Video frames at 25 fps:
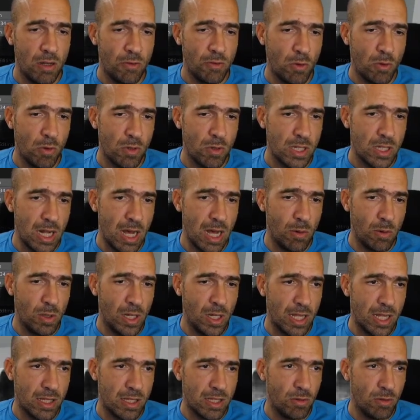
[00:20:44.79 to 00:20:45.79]
Of course,
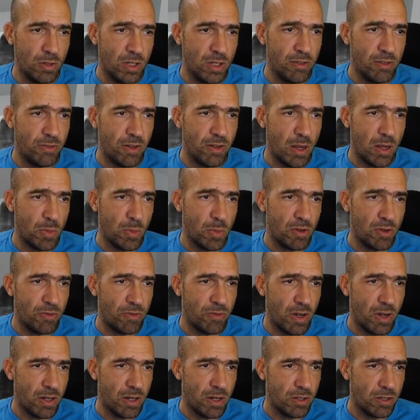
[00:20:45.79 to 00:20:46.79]
I'll add solidify
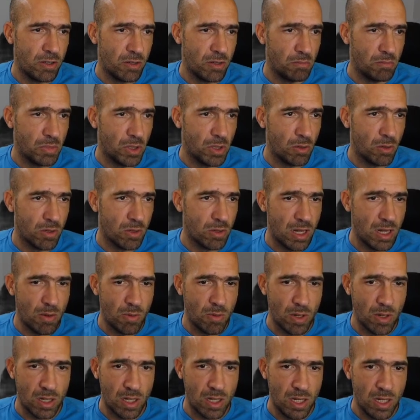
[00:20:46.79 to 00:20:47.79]
modifier just because
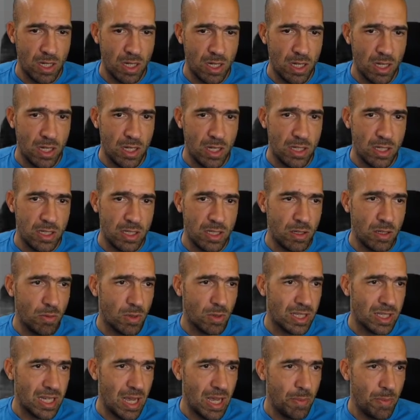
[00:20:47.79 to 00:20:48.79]
I want to see
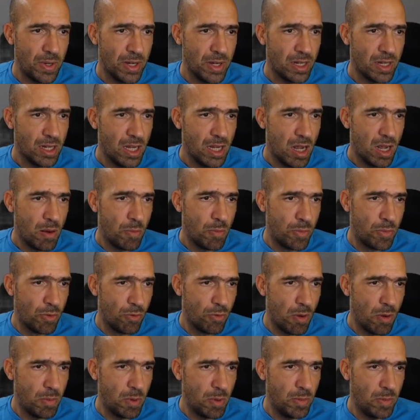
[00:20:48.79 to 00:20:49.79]
what's happening.
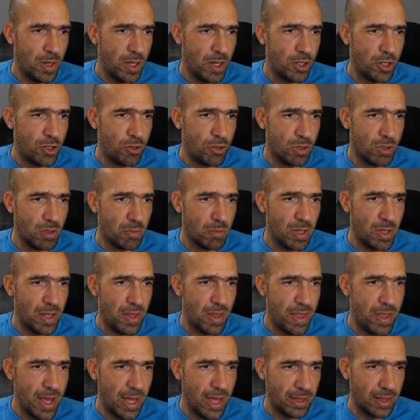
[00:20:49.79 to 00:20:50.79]
Probably it shouldn't be
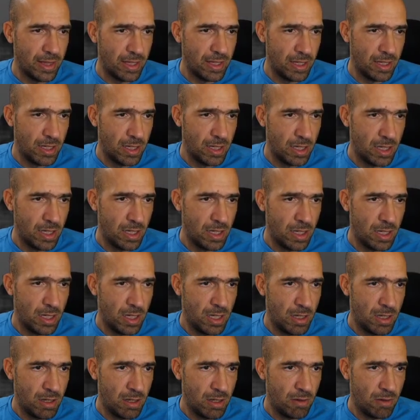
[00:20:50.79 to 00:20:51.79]
that
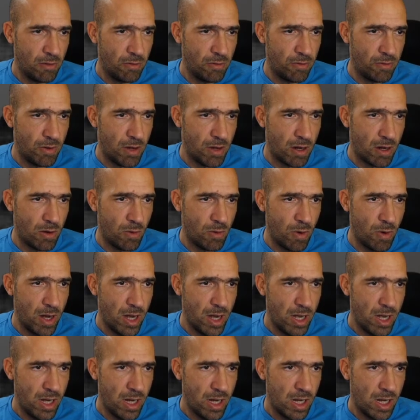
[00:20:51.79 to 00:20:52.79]
far
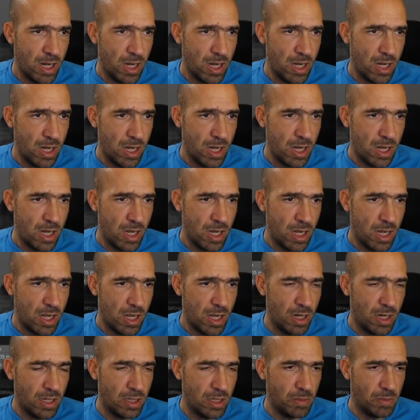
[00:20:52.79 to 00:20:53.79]
away.
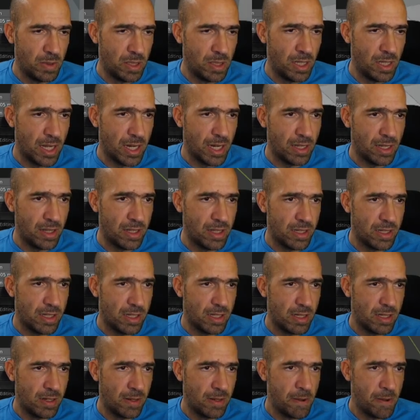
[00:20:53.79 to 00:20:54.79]
A little bit like
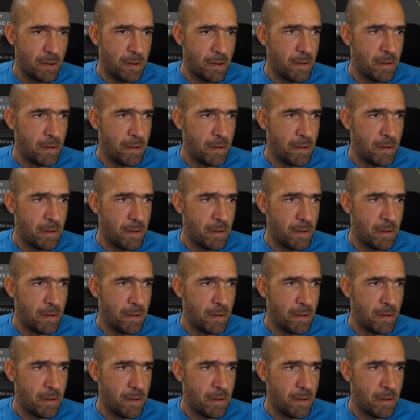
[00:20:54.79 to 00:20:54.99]
this.